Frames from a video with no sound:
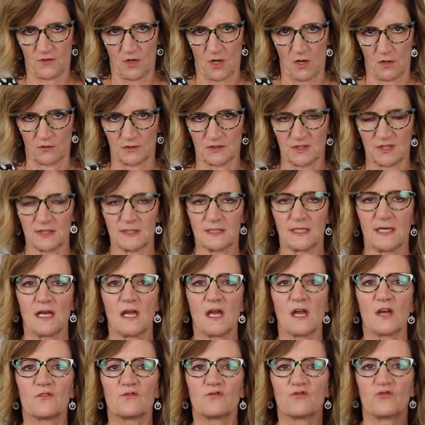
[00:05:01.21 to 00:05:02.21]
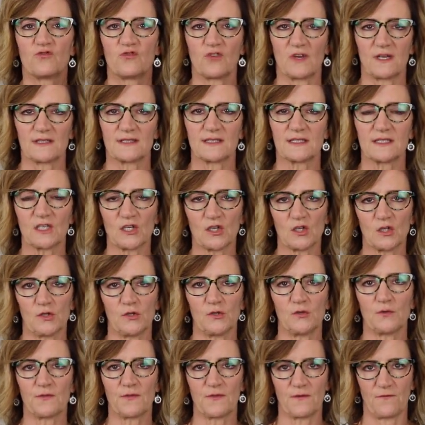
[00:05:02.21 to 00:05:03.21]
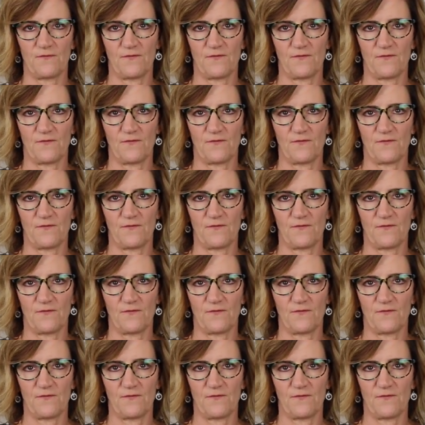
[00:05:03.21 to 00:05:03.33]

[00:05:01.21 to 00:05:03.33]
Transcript: notes, just include the